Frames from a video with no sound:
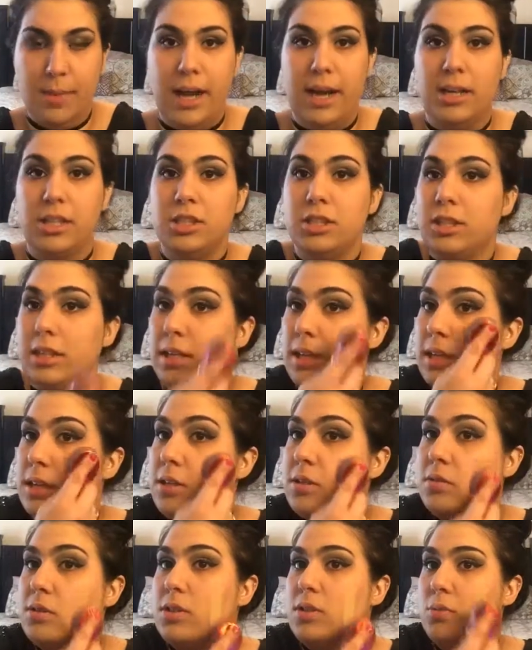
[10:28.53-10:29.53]
I'm actually going
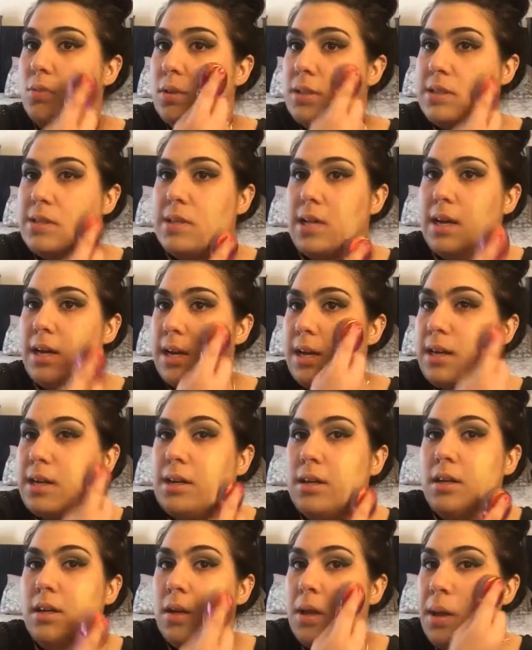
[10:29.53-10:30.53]
to do just one
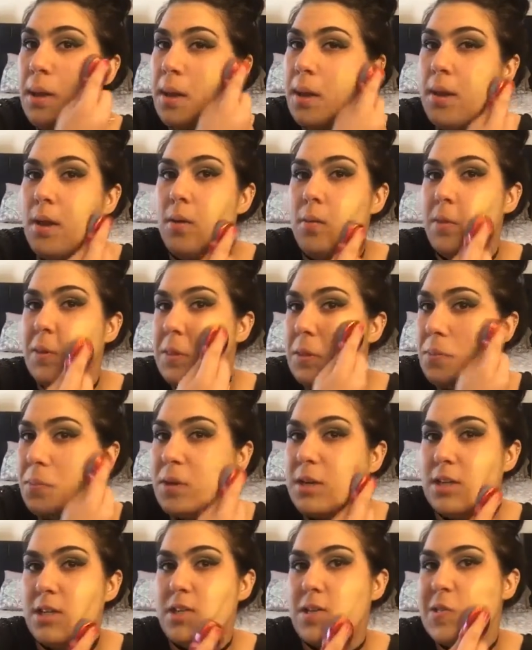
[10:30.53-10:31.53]
side with the
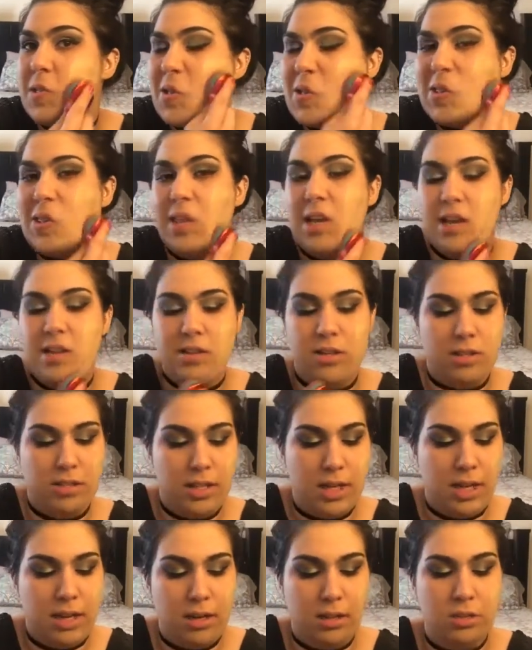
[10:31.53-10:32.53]
brush, and then the other
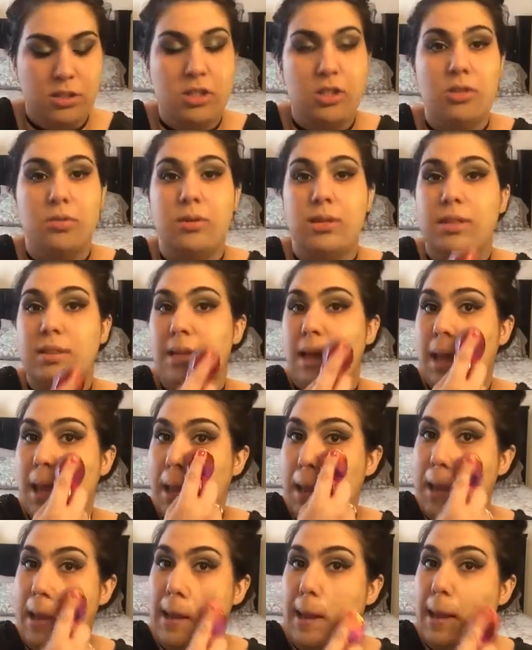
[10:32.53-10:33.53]
side I'll do with
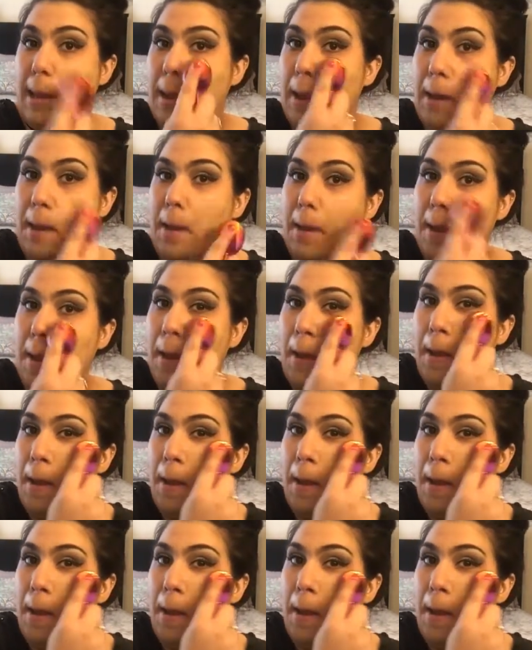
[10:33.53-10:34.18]
a